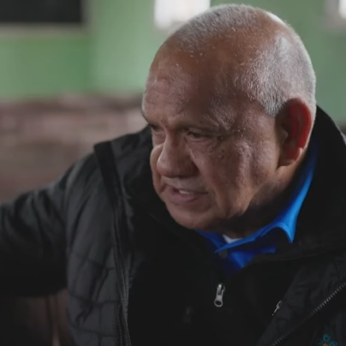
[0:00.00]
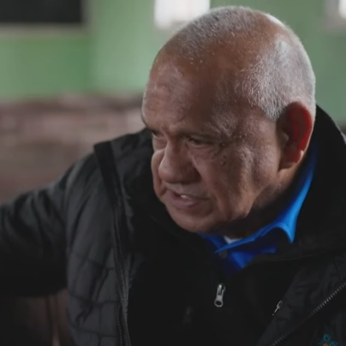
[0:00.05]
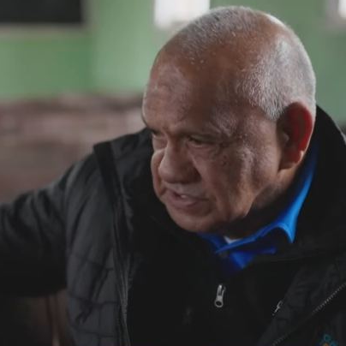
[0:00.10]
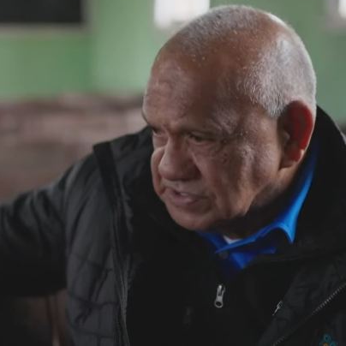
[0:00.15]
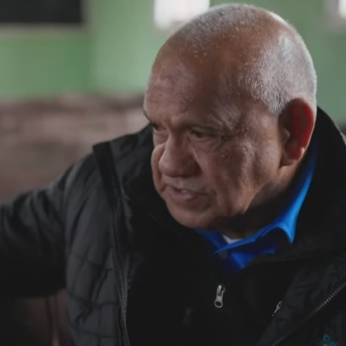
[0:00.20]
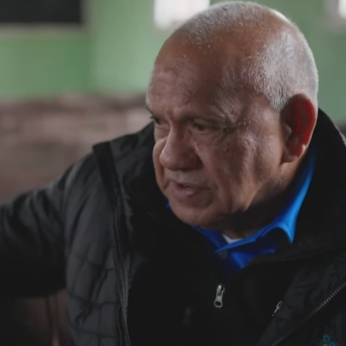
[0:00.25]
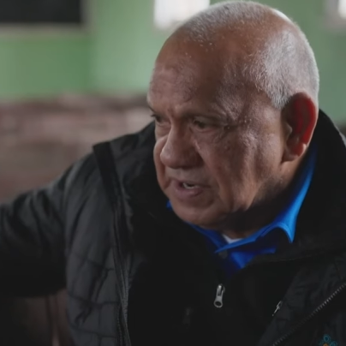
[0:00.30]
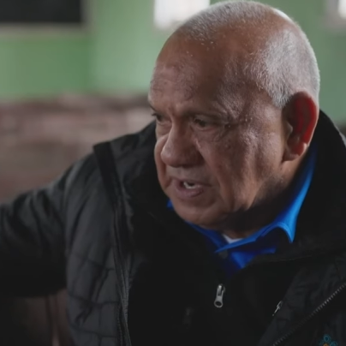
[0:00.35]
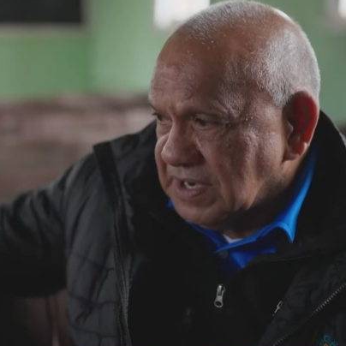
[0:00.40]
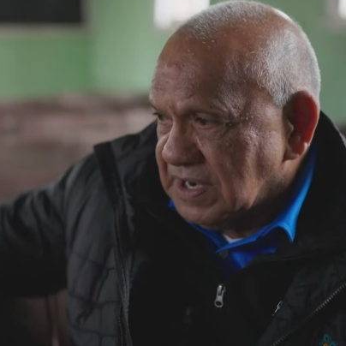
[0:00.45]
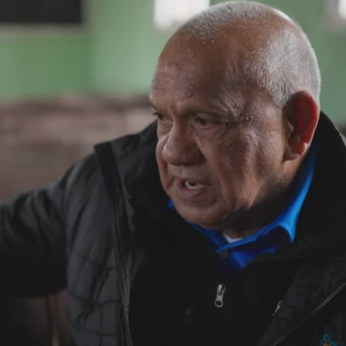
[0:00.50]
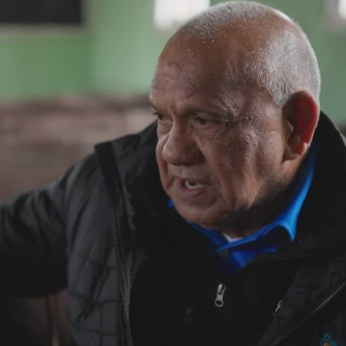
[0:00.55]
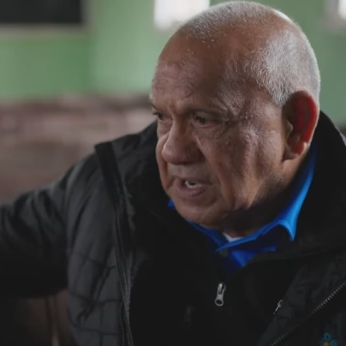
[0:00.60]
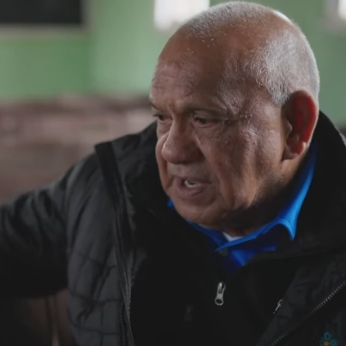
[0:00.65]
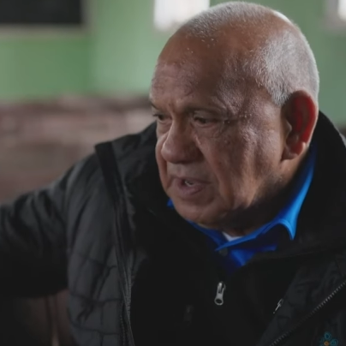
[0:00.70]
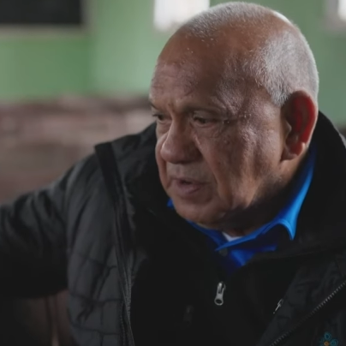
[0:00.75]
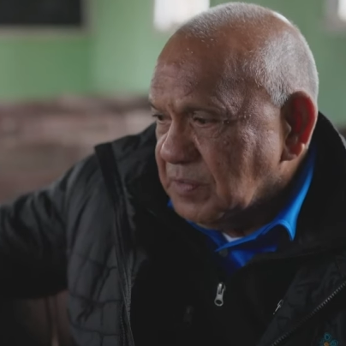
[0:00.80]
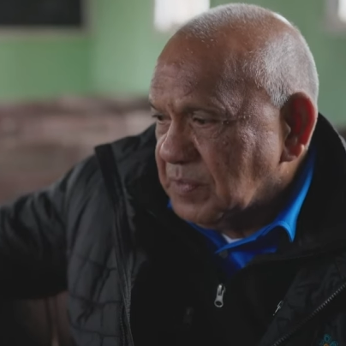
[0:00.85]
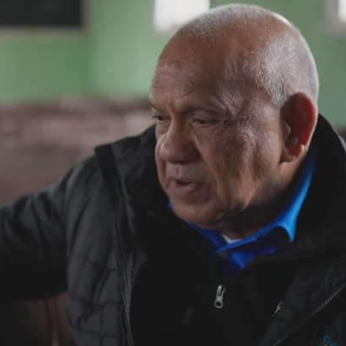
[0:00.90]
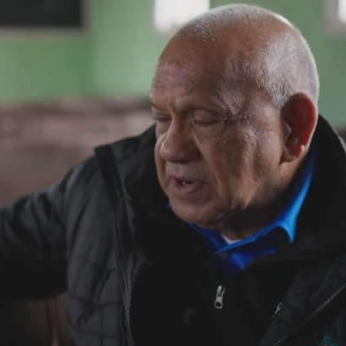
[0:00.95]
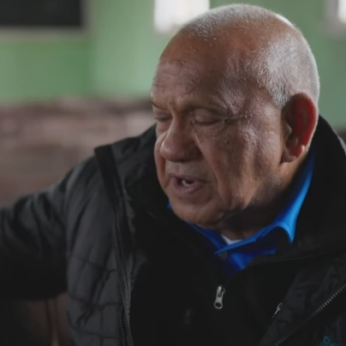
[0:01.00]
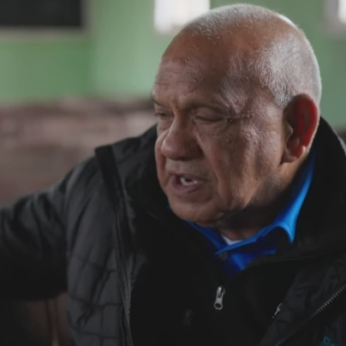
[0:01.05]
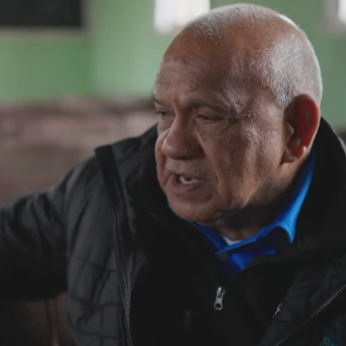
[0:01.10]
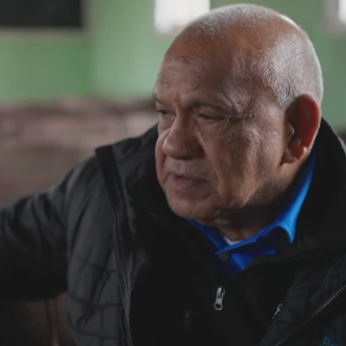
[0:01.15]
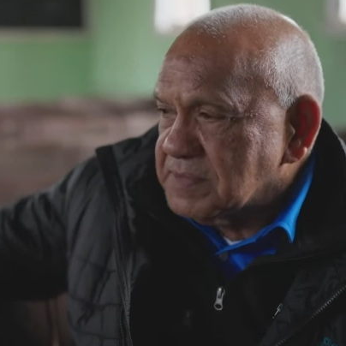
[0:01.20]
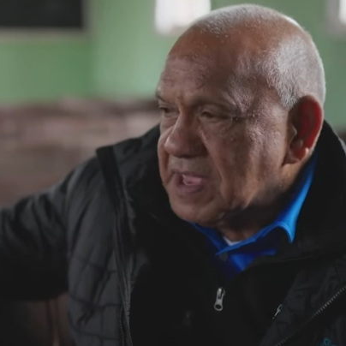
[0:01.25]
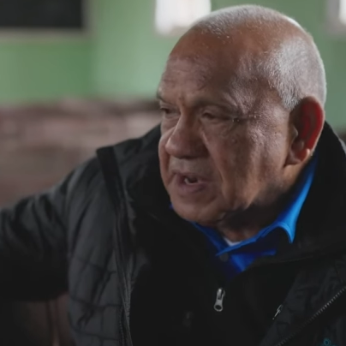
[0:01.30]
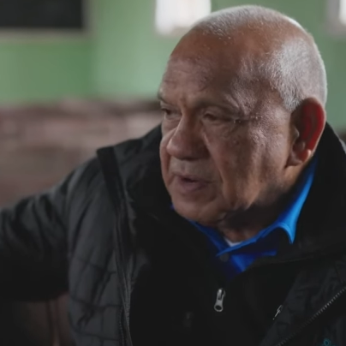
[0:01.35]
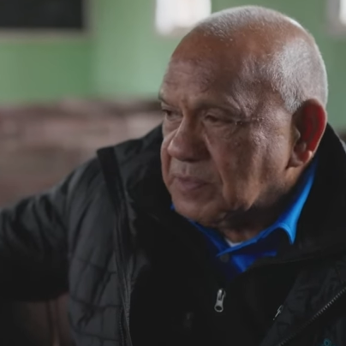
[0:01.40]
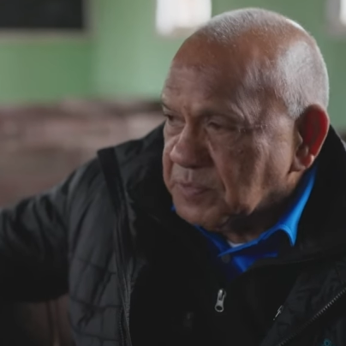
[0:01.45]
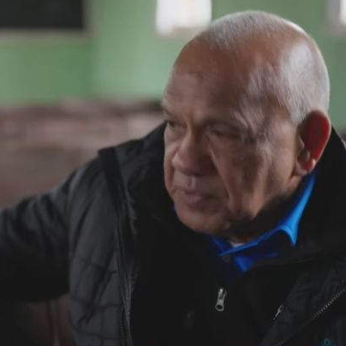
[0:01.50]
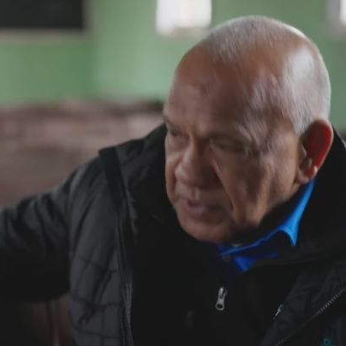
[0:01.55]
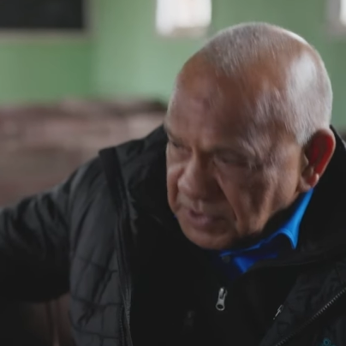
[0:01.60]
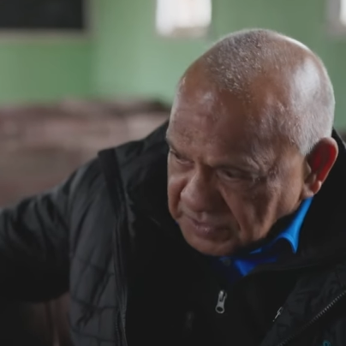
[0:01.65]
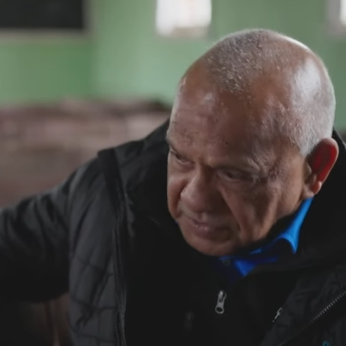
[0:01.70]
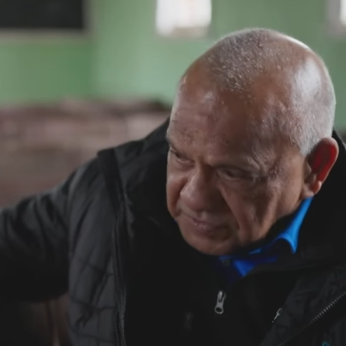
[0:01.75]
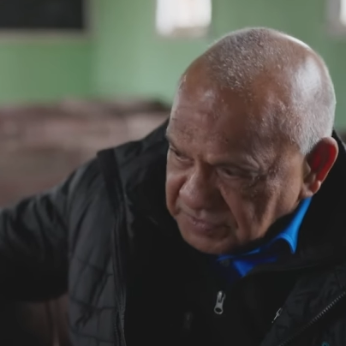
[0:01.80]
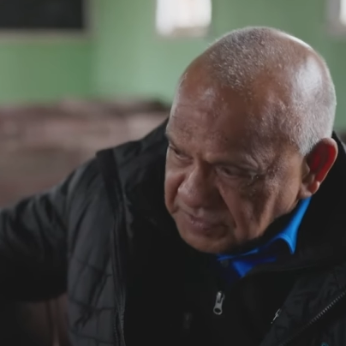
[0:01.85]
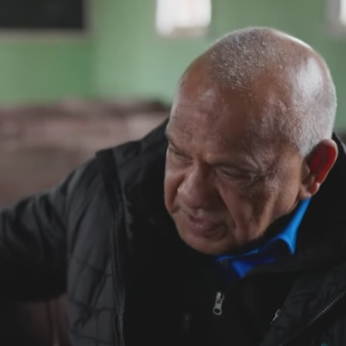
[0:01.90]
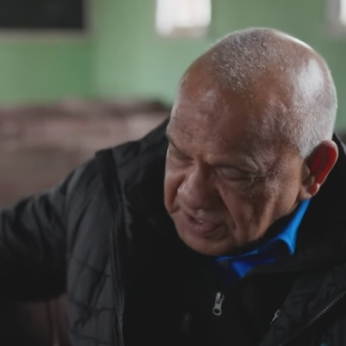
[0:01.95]
history. We need to be able to
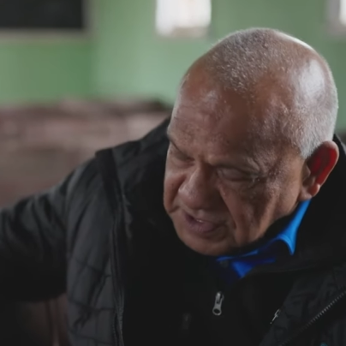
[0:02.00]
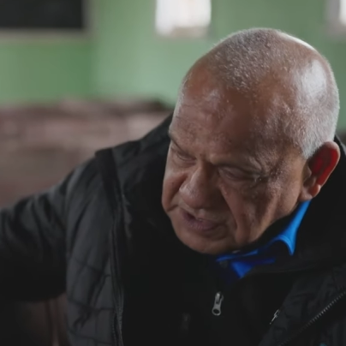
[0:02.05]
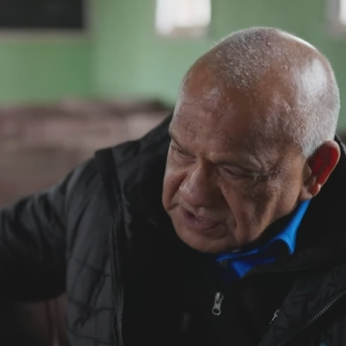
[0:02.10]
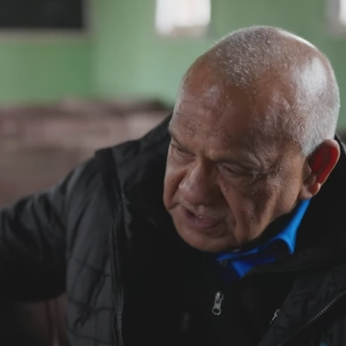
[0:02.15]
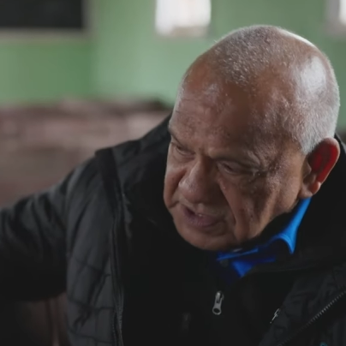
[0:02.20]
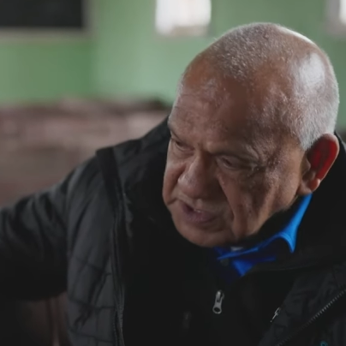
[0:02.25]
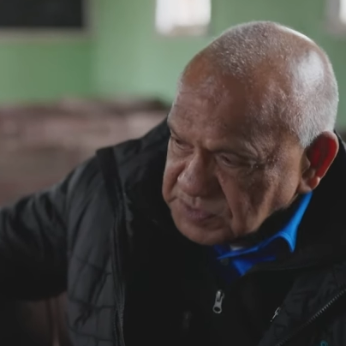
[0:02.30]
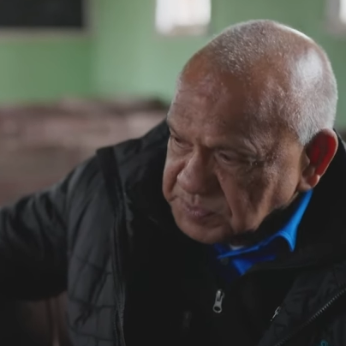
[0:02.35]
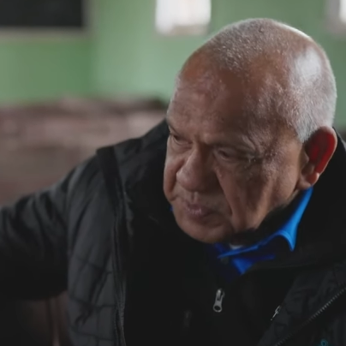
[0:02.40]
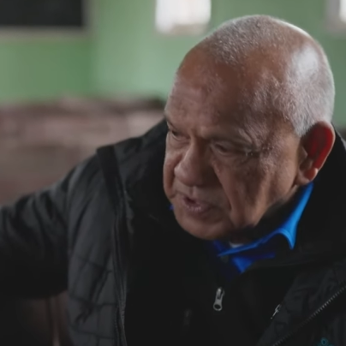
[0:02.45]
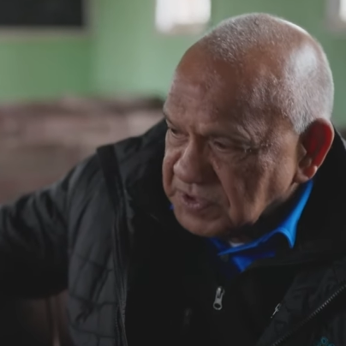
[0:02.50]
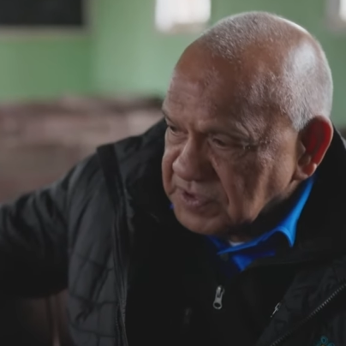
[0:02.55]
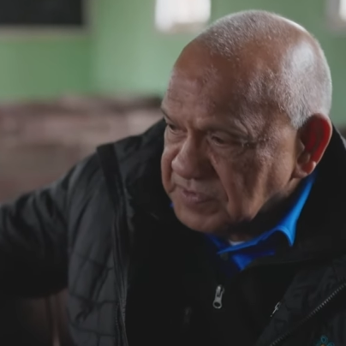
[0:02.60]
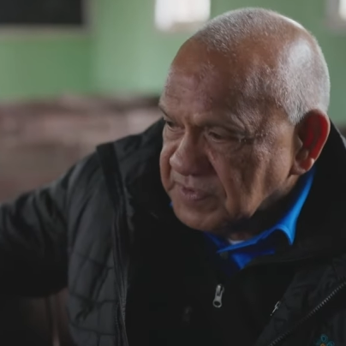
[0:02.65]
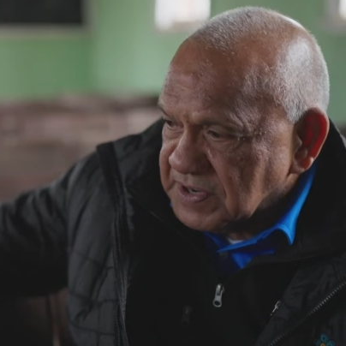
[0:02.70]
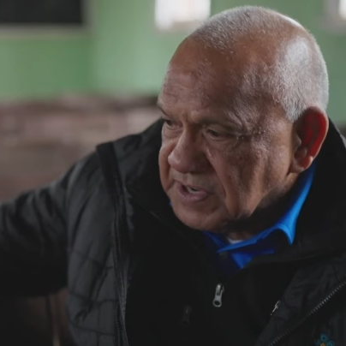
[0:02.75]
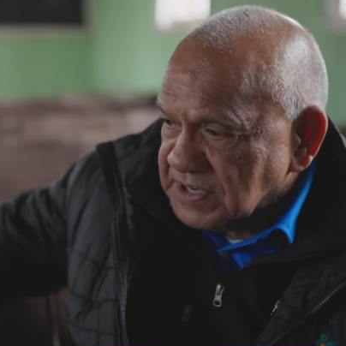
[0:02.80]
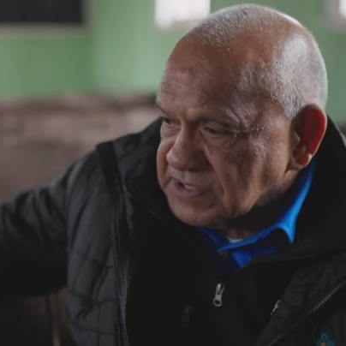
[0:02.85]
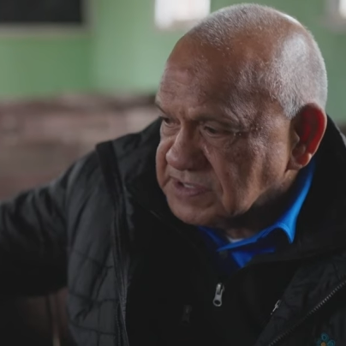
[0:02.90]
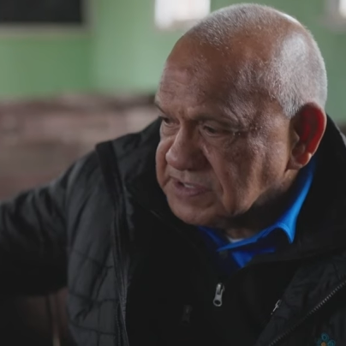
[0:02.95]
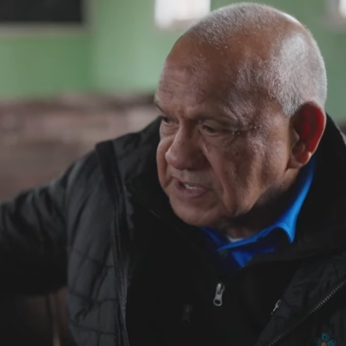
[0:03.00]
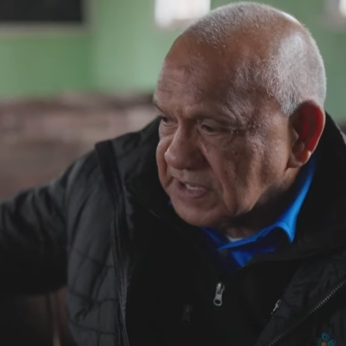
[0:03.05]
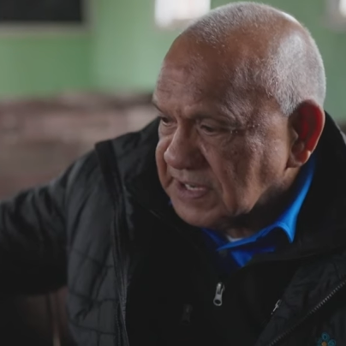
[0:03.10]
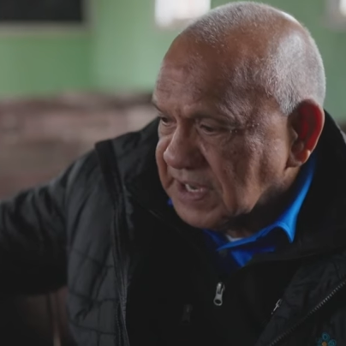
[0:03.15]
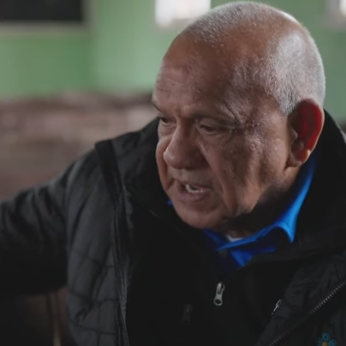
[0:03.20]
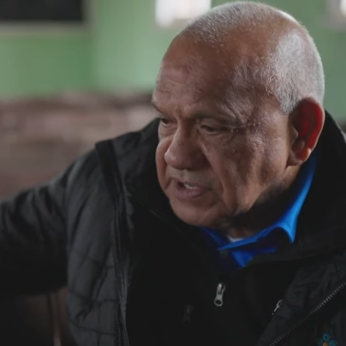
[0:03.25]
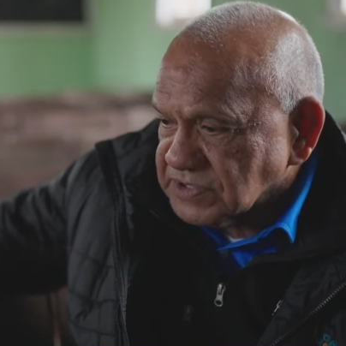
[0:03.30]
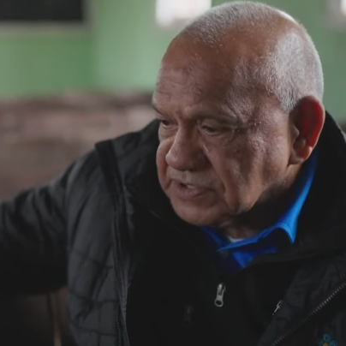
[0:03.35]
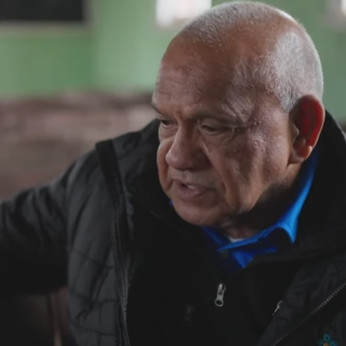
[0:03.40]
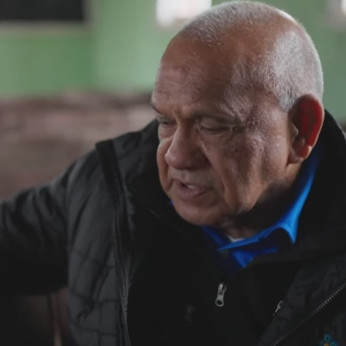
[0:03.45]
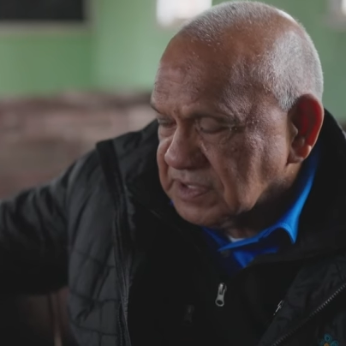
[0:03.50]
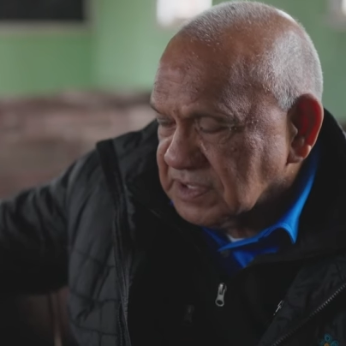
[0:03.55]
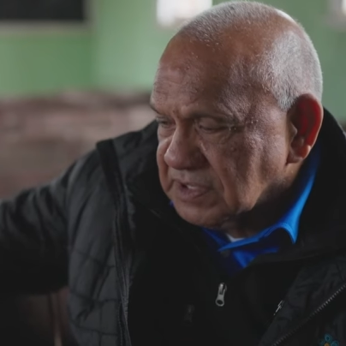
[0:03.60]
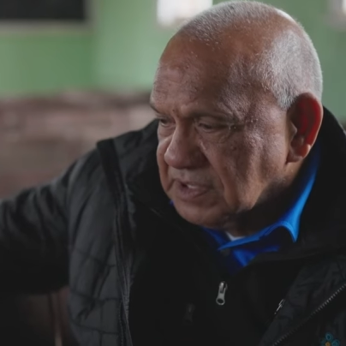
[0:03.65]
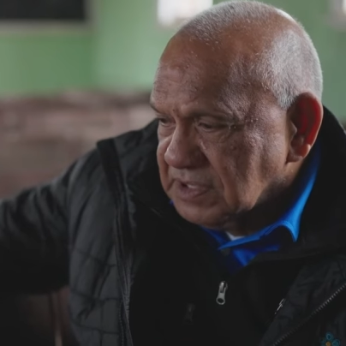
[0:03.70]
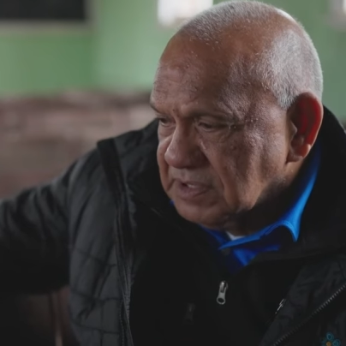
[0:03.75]
work through this in a spirit of reconciliation,